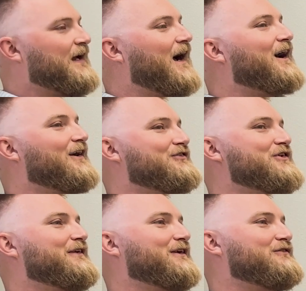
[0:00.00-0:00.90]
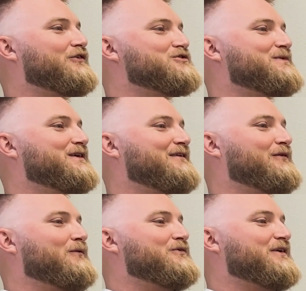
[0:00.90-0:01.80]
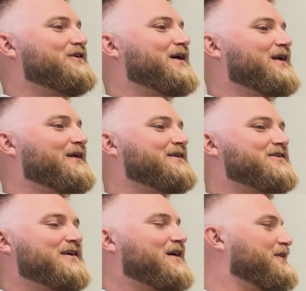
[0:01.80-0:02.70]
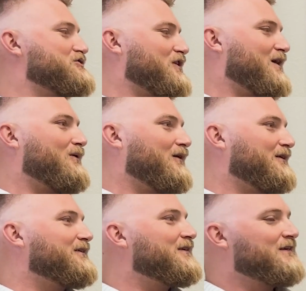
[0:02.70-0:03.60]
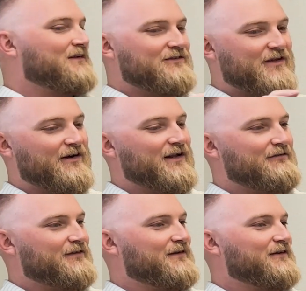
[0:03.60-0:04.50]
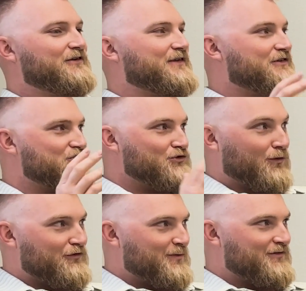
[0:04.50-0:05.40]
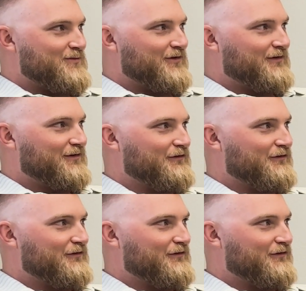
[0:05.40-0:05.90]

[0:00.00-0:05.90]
I saw that on social media. Everyone was like, you got to like take out the drywall and take out everything because that's your responsibility.